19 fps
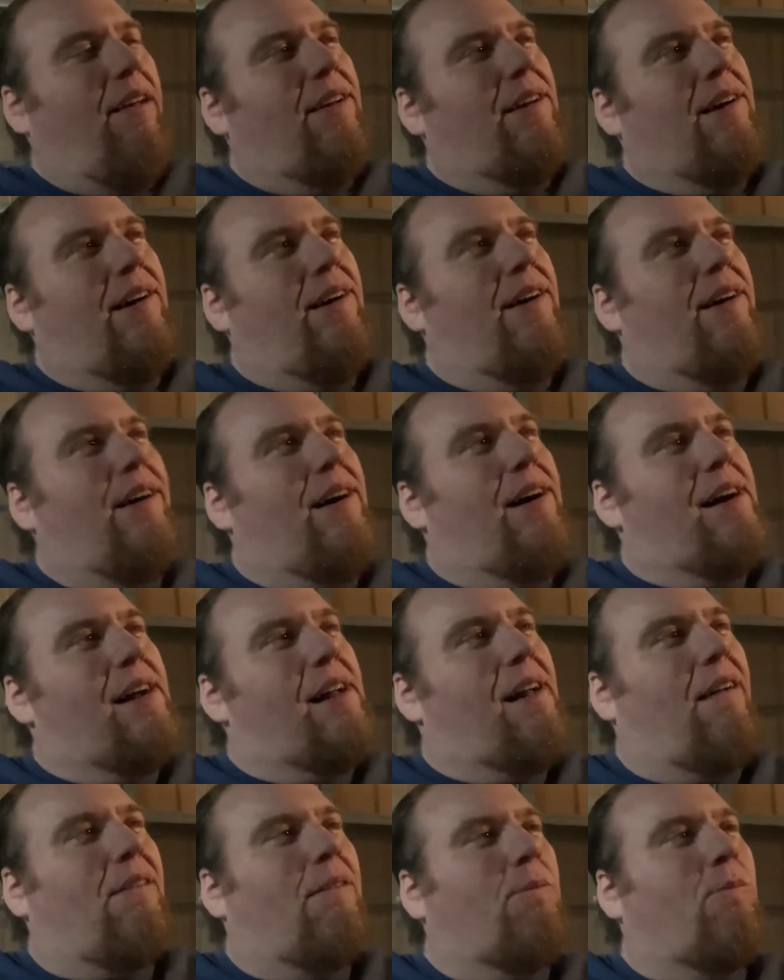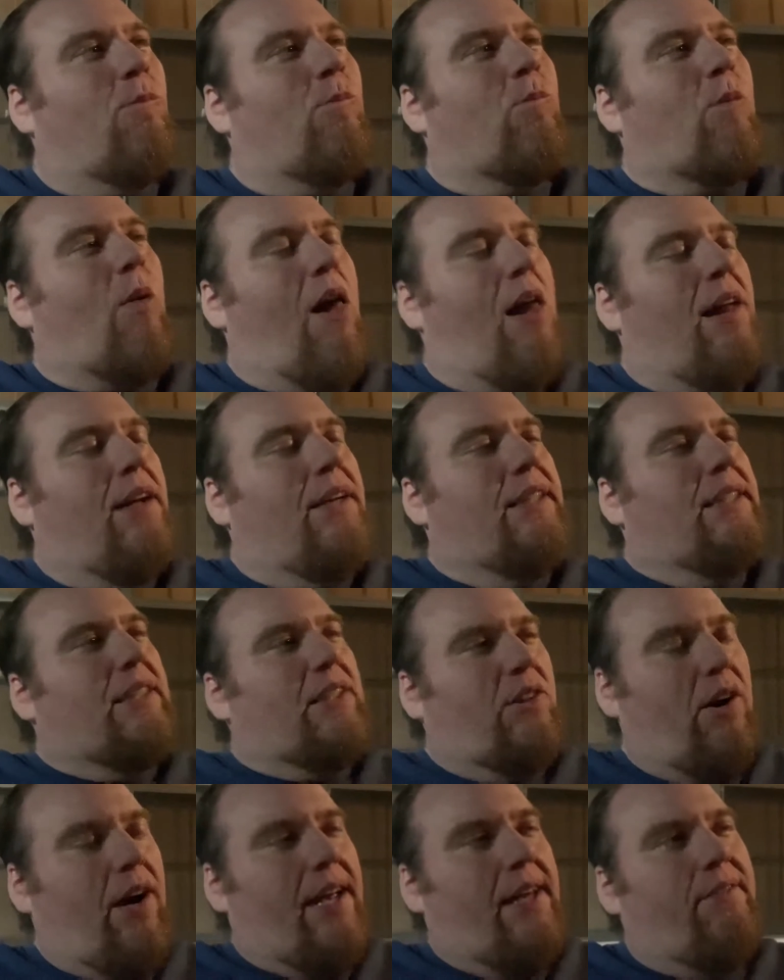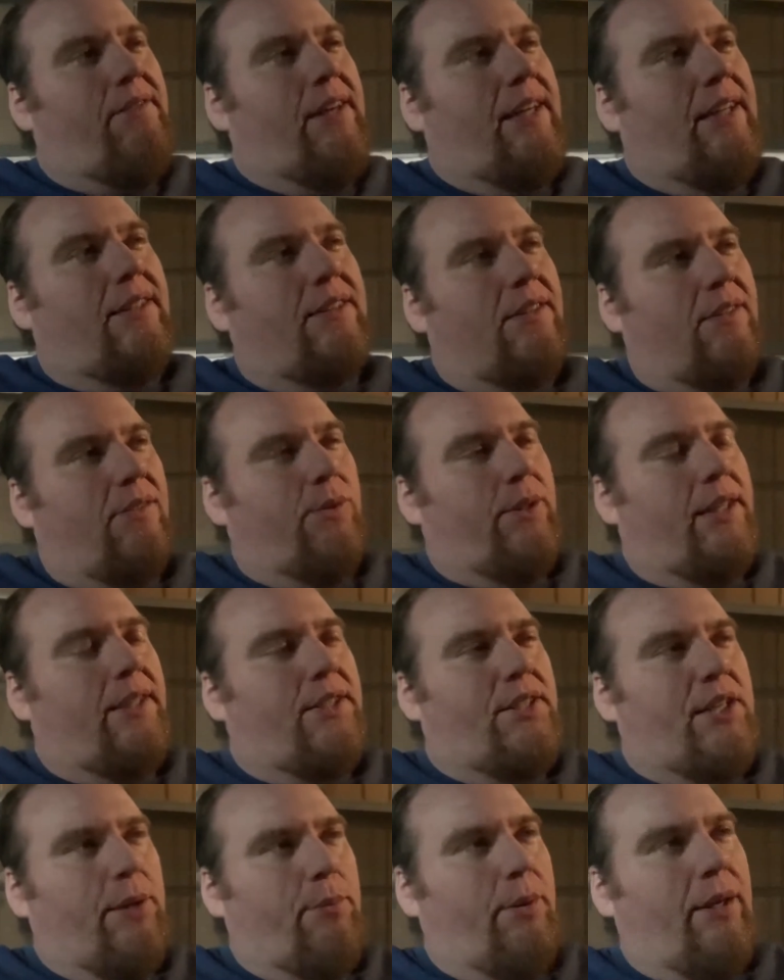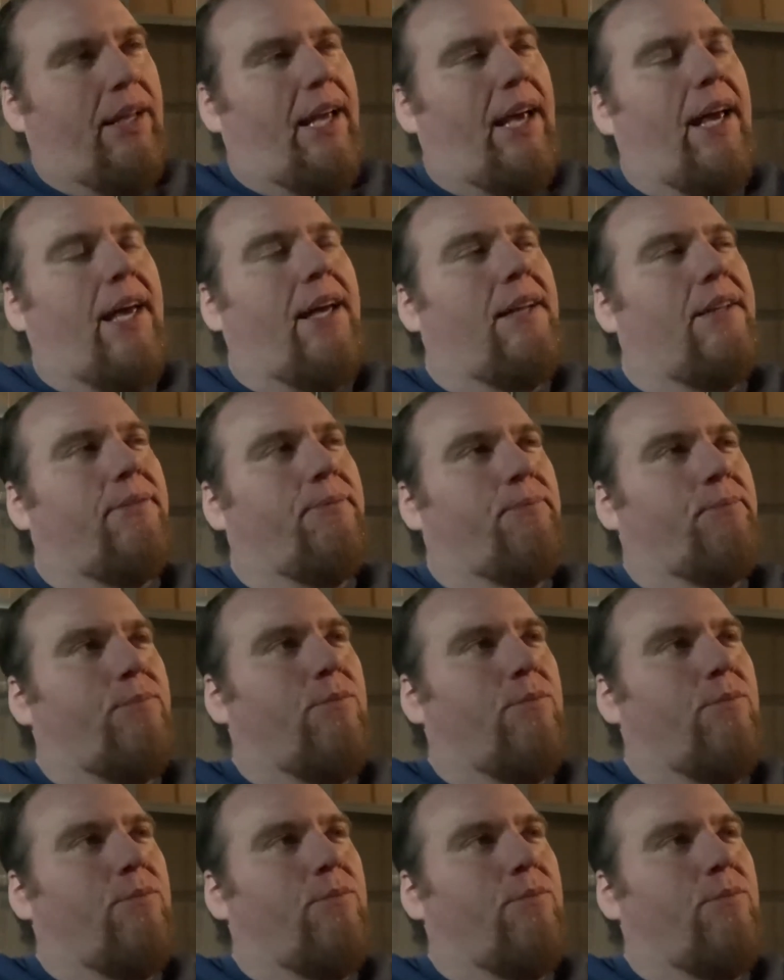Uh, gravy, the giblet, and